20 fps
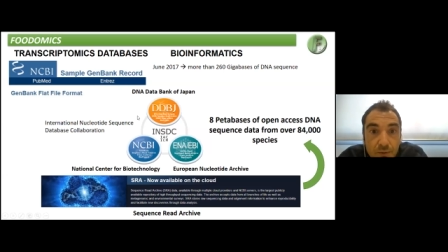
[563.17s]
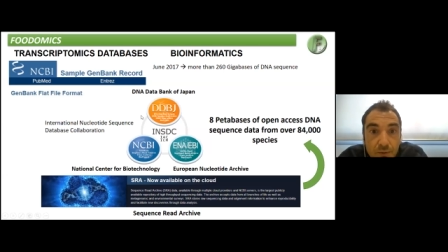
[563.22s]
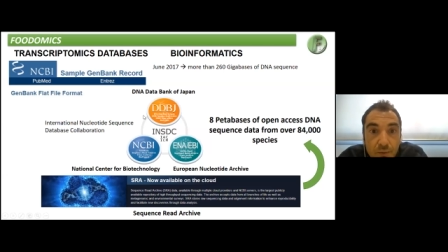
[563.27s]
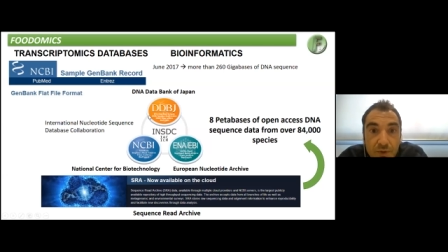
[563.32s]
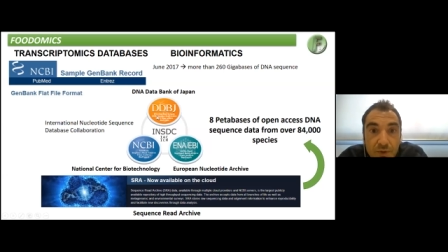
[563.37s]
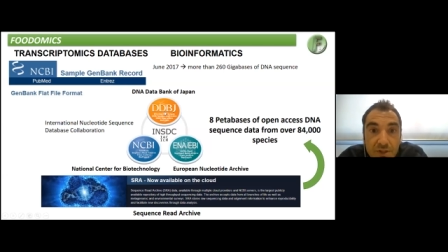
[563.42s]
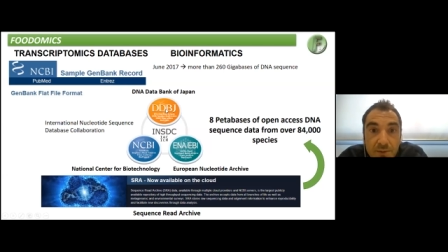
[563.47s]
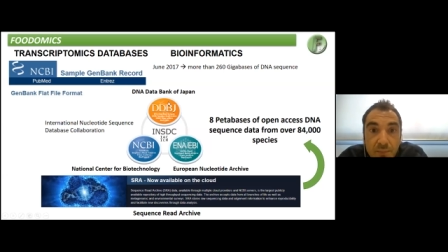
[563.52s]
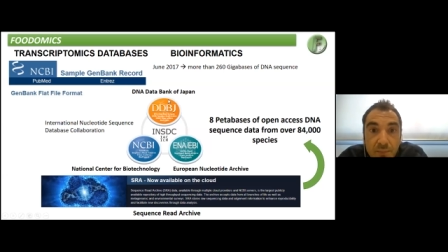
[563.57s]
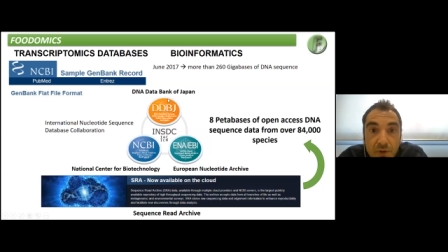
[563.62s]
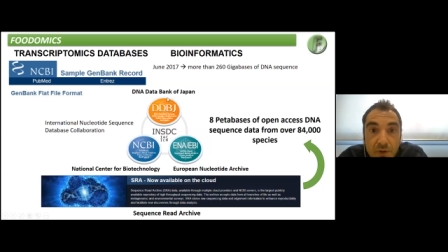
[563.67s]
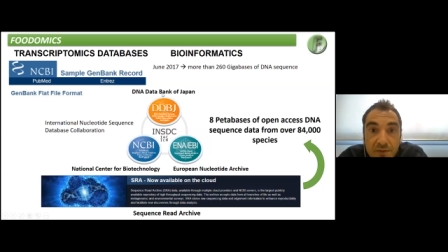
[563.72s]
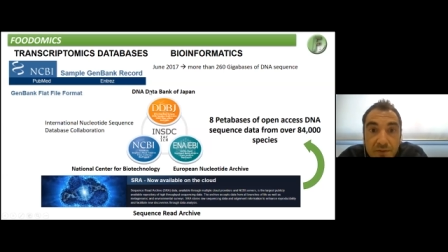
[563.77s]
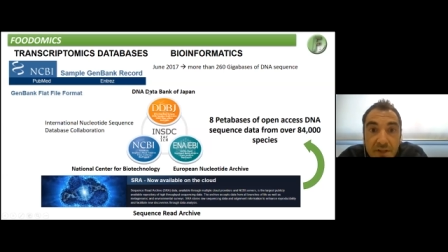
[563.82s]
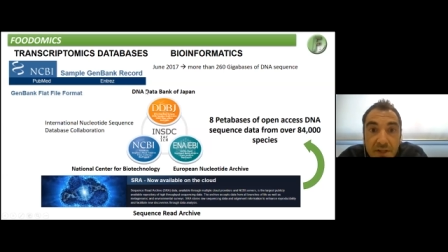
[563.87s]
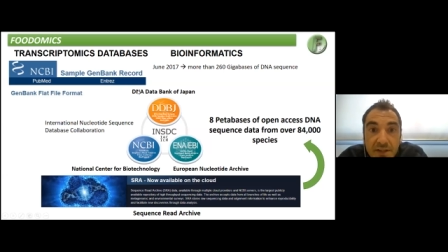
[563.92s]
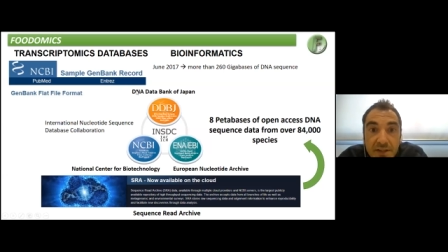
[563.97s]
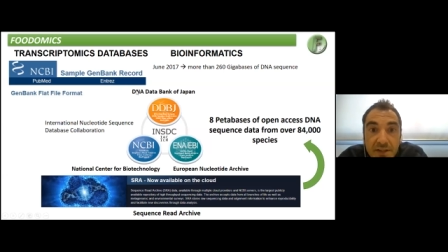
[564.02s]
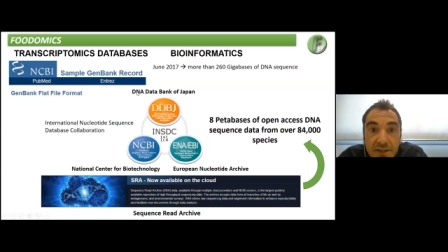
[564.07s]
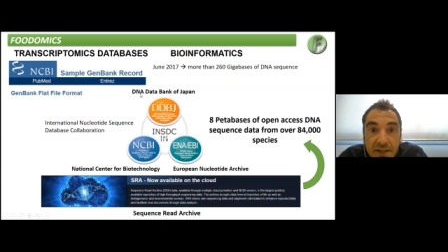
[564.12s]
which involves
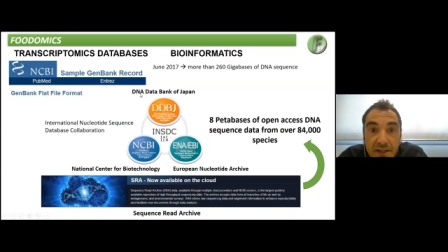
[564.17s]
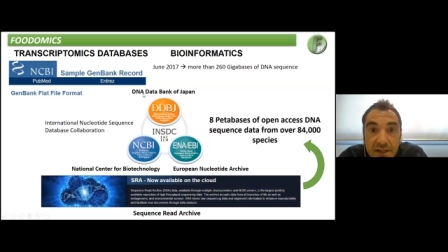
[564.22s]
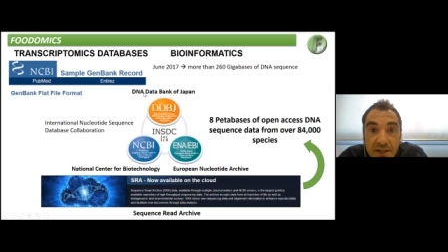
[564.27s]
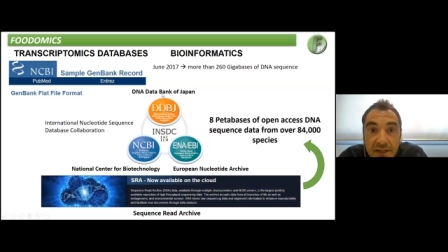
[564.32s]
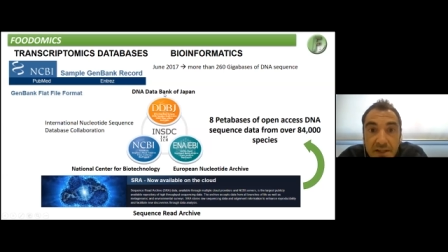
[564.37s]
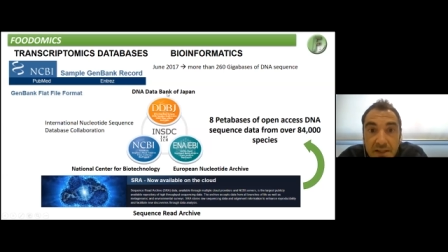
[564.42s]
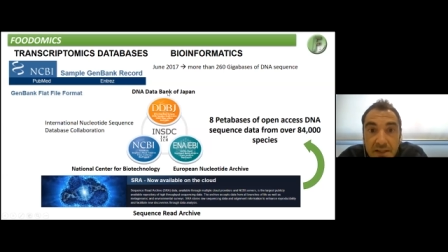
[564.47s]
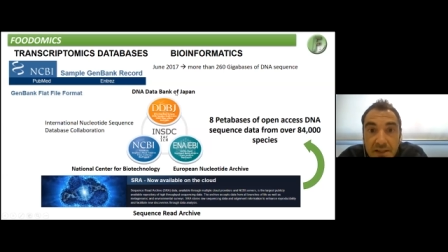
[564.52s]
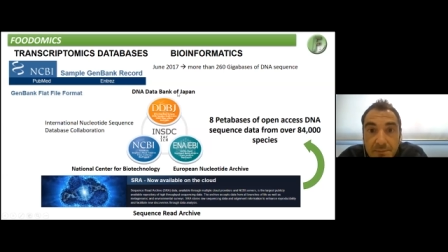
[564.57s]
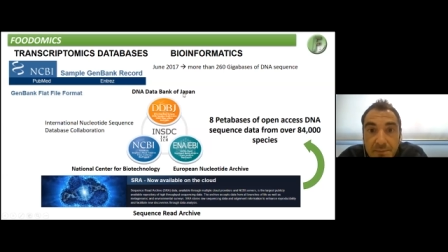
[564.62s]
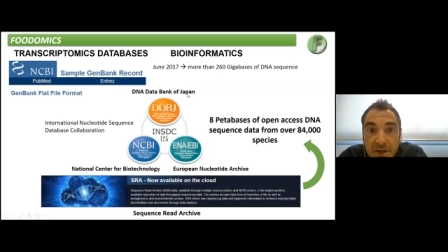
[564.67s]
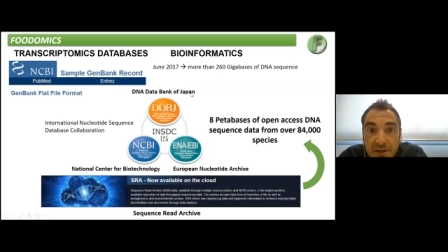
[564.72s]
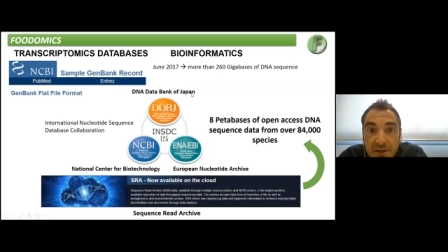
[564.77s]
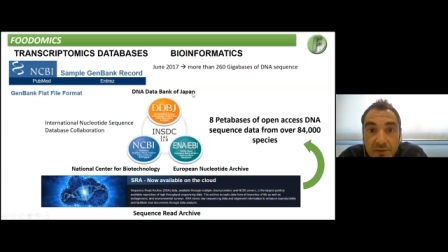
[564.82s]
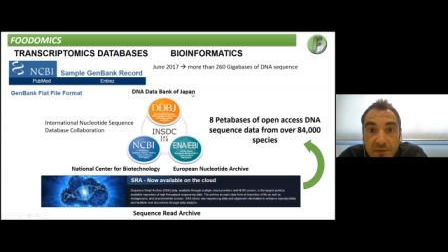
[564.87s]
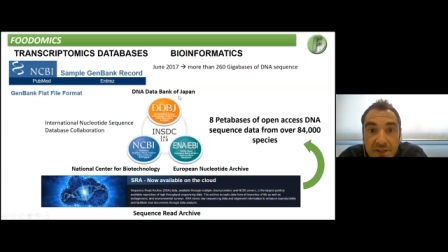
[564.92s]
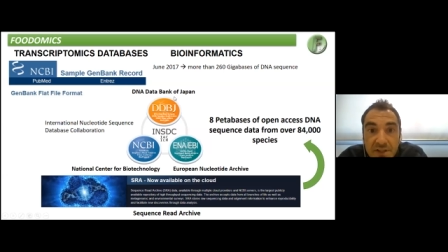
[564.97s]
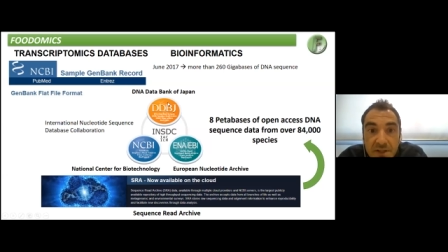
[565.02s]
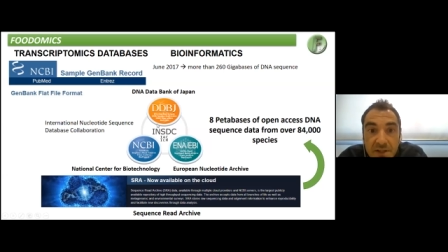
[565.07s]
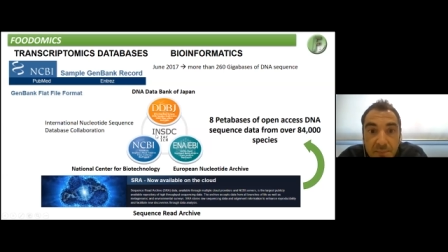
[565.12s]
the DNA Data Bank
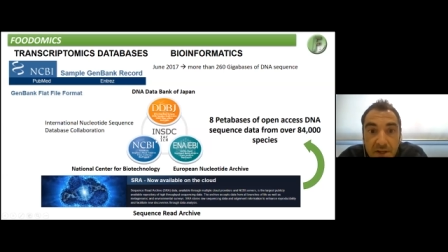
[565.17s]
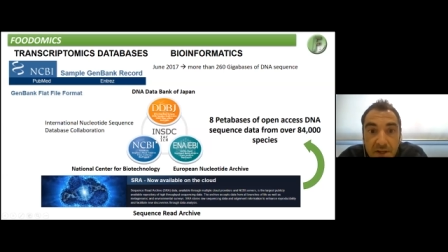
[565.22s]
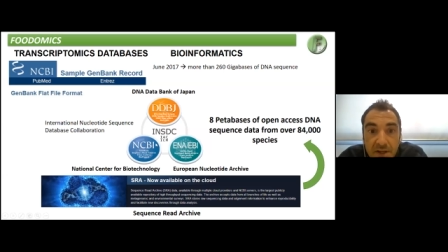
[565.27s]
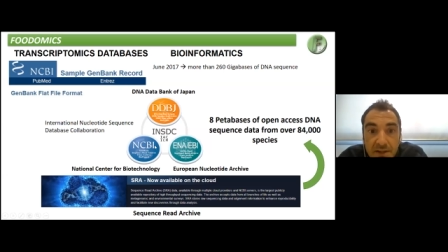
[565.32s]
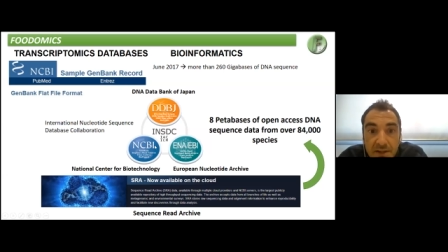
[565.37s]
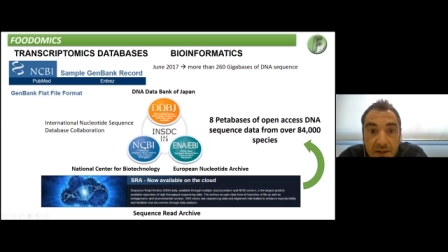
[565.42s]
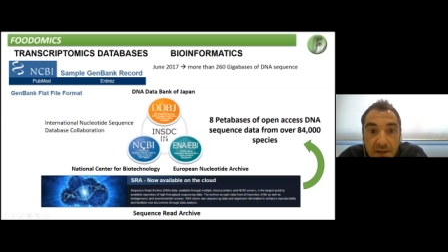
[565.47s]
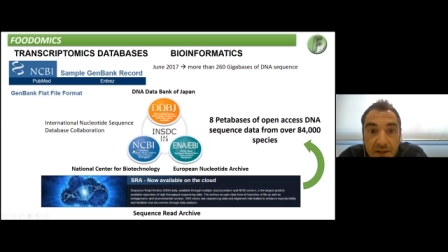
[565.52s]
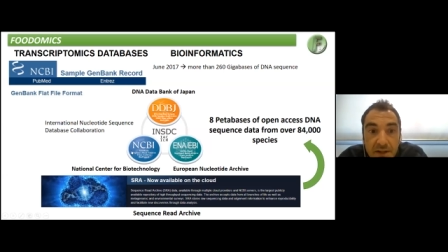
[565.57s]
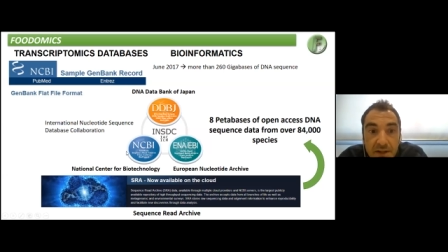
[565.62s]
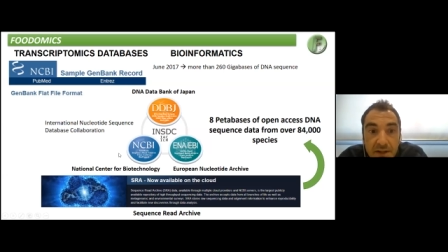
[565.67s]
of Japan,